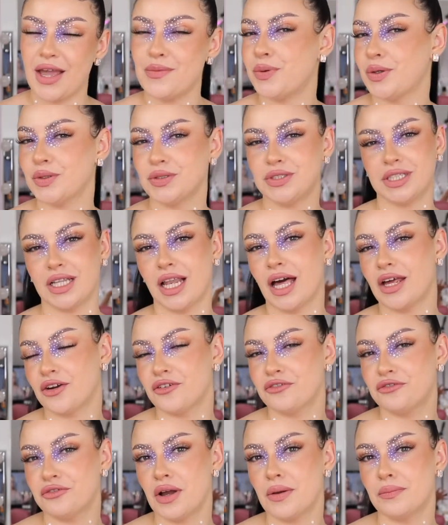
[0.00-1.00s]
I post a lot
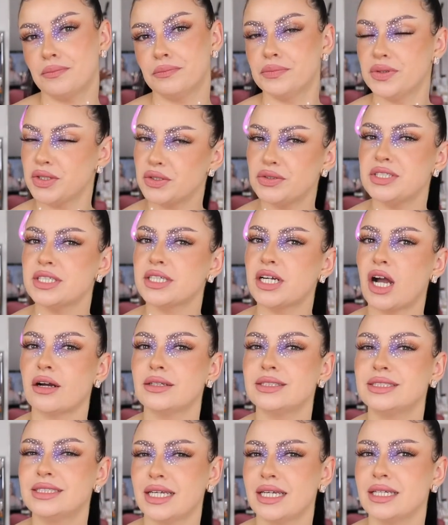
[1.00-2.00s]
of beauty
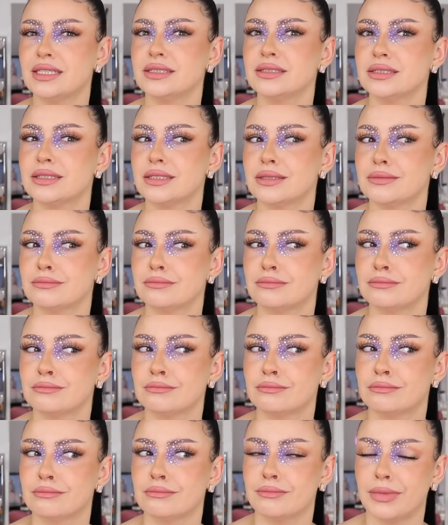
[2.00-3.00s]
content,
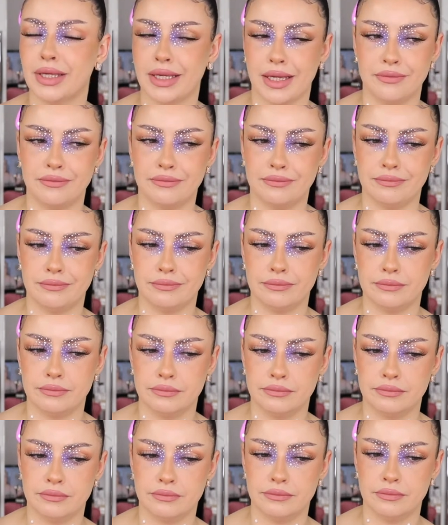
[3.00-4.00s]
makeup,
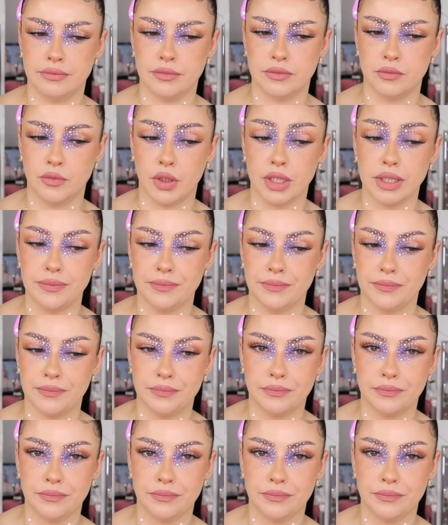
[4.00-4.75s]
what?